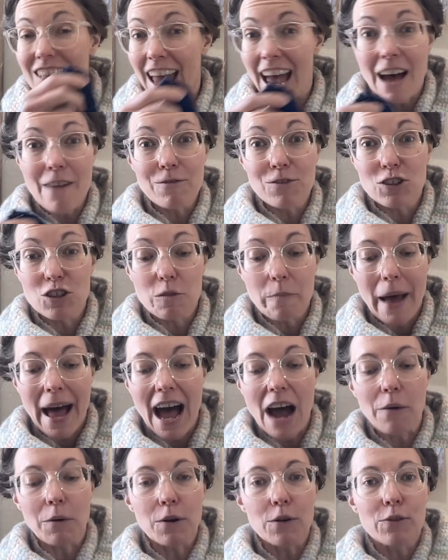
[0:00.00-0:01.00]
have to
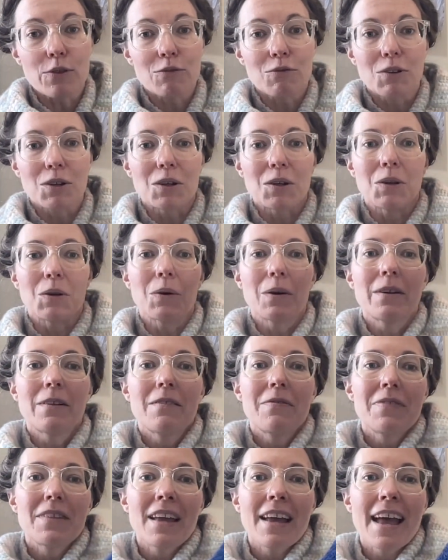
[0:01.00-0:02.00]
power through
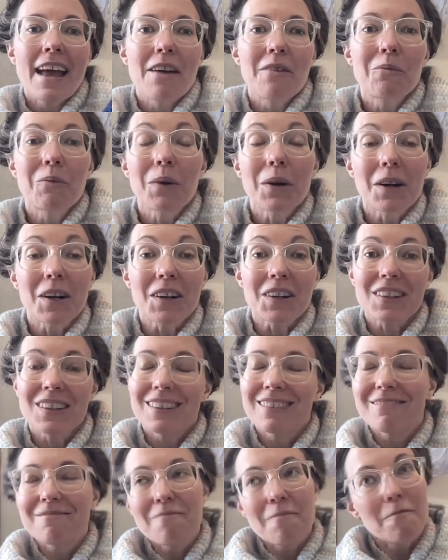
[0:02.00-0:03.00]
and work
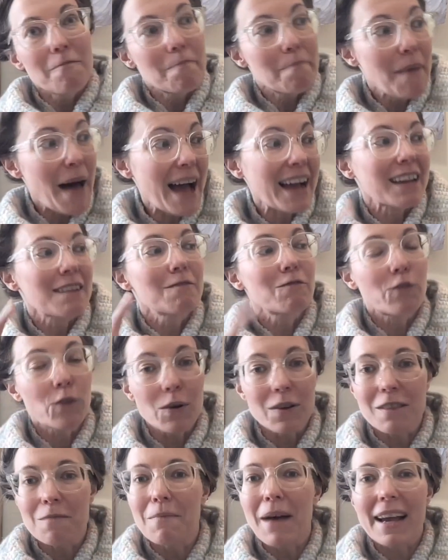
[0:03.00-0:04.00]
back and
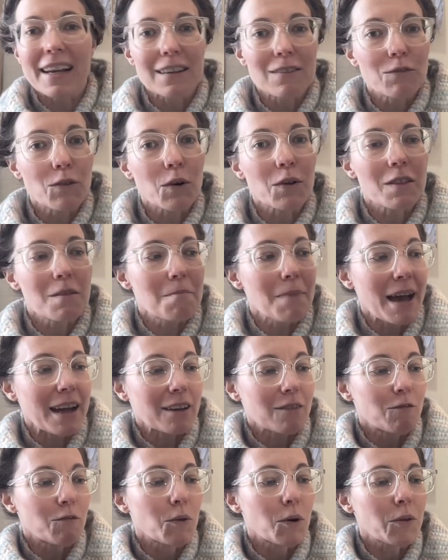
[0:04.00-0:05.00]
forth and back and forth and back
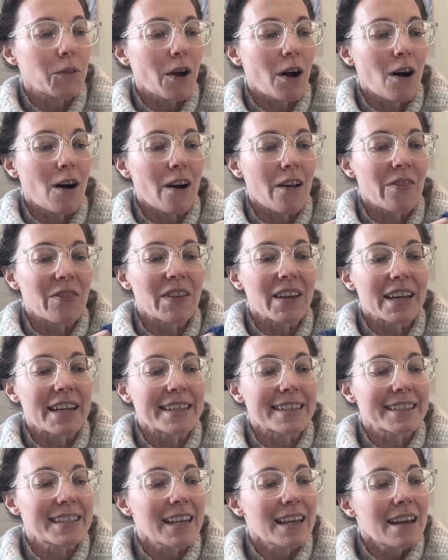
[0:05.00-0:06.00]
and forth on
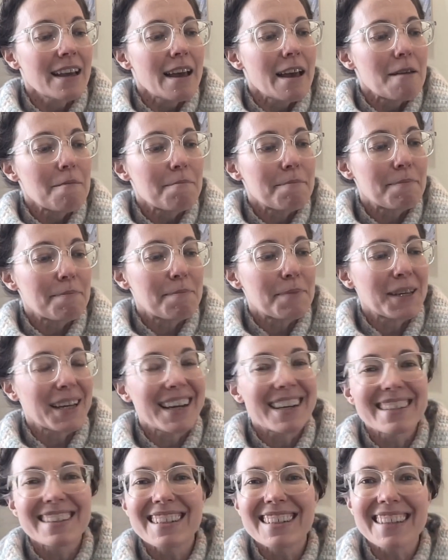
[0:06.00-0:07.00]
this
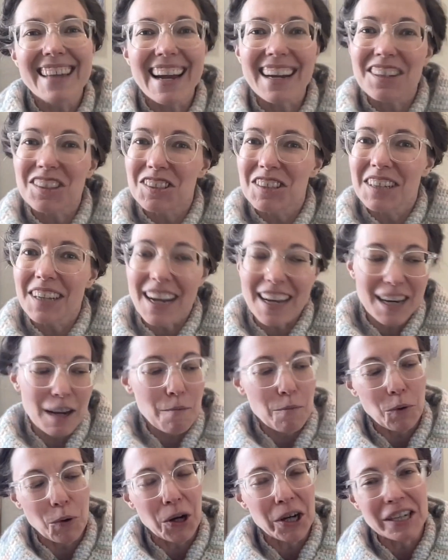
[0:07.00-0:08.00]
because it's actually kind of
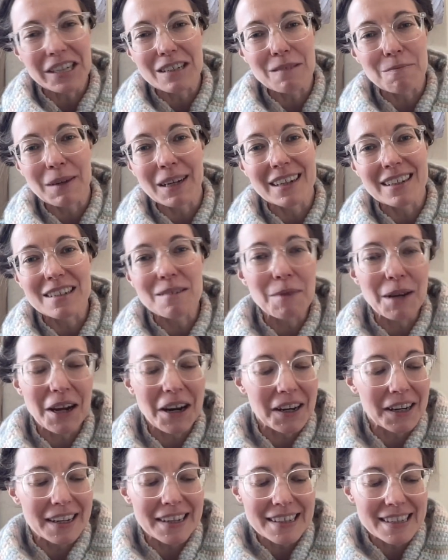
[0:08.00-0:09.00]
boring to me, to be
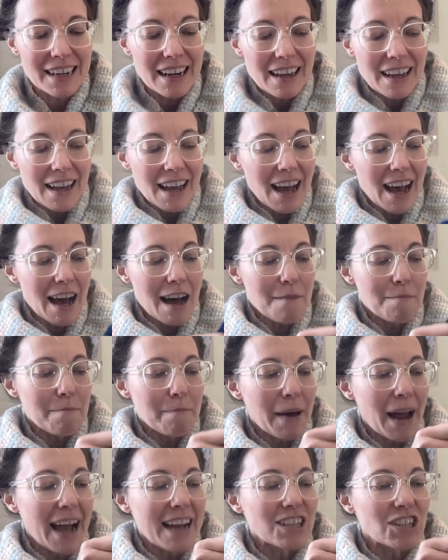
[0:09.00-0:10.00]
honest. But
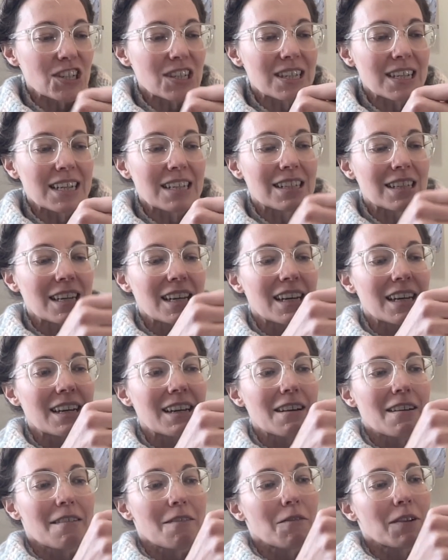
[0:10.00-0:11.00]
I just need
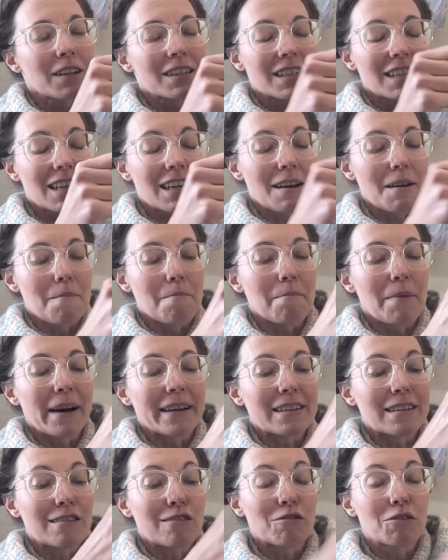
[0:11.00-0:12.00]
to
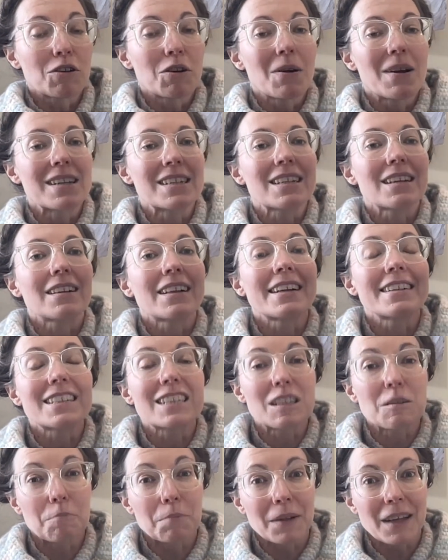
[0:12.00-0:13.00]
bust through until I
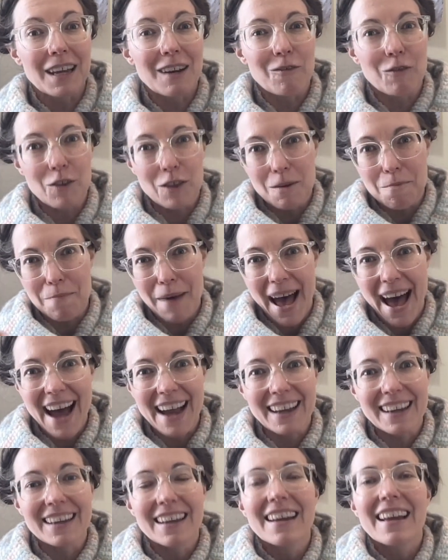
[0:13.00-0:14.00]
split for the
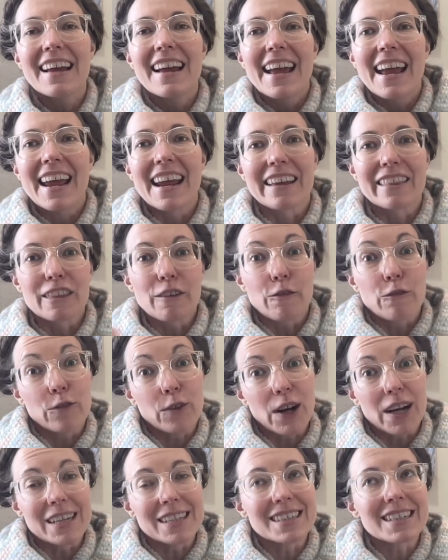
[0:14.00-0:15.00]
back and the
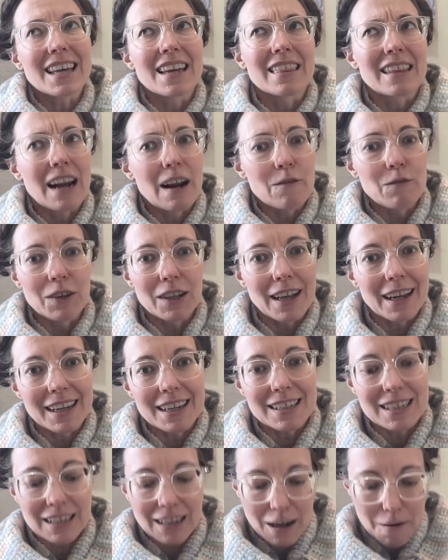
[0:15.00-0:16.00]
front, and then I feel like
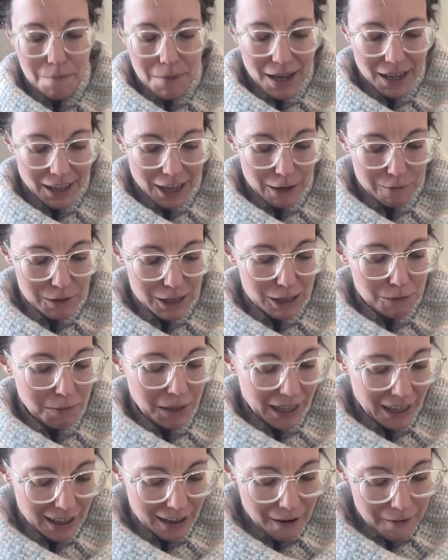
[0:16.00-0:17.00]
it's going to pick up
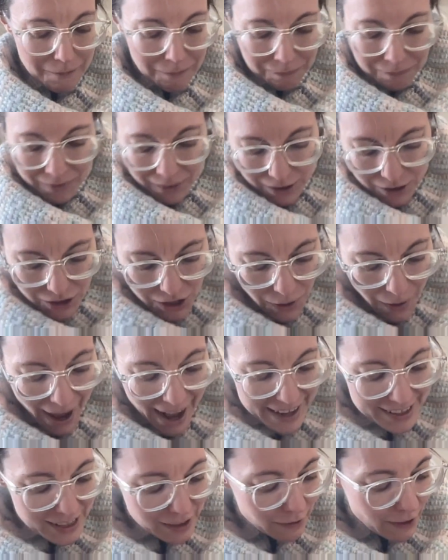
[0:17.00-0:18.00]
speed. So
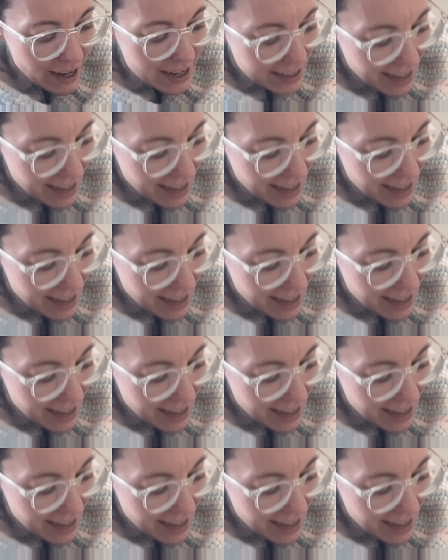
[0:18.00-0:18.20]
as of right